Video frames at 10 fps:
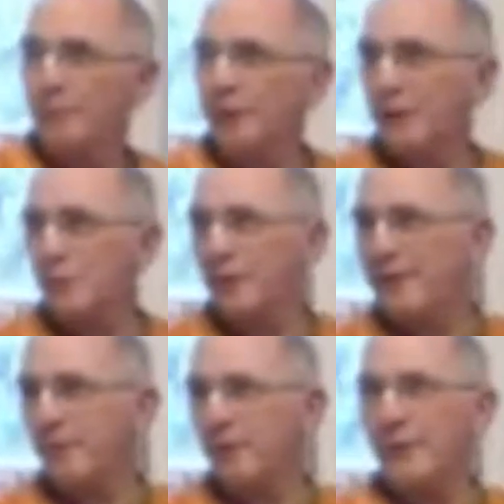Because
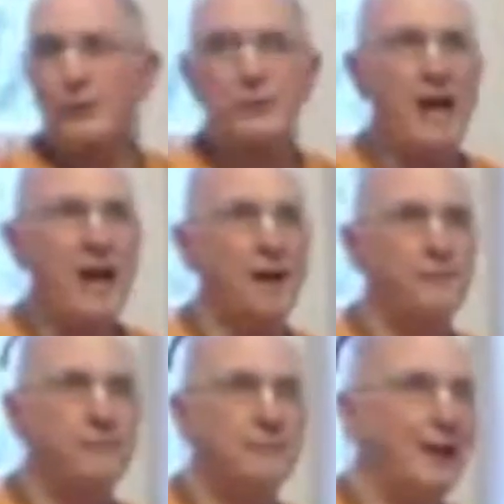whatever others
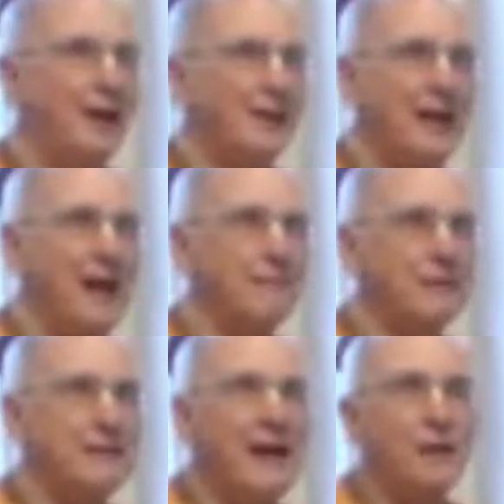have, they have
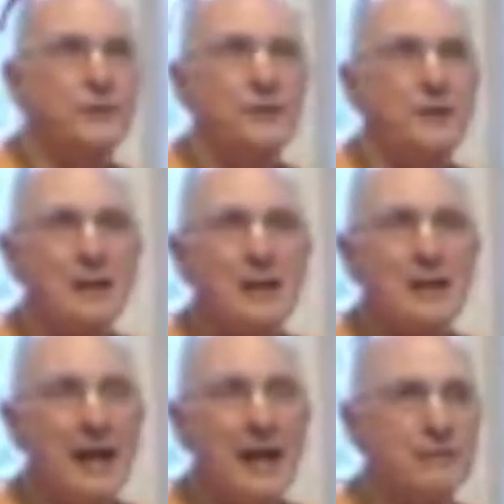it now, and they're not
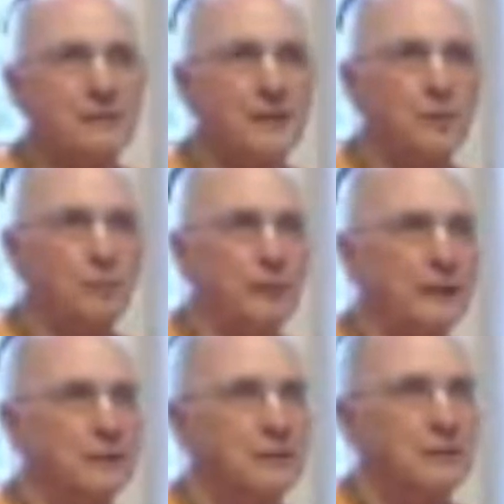going to have it in a little
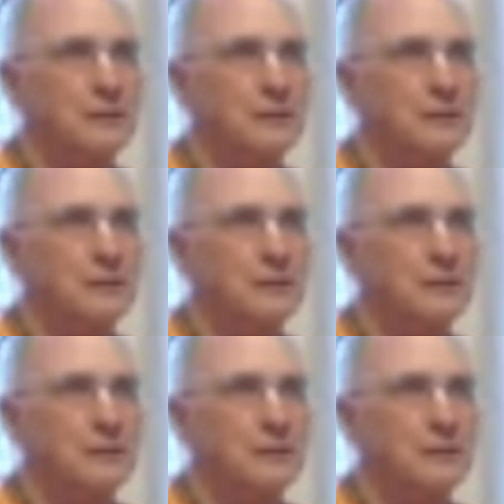bit.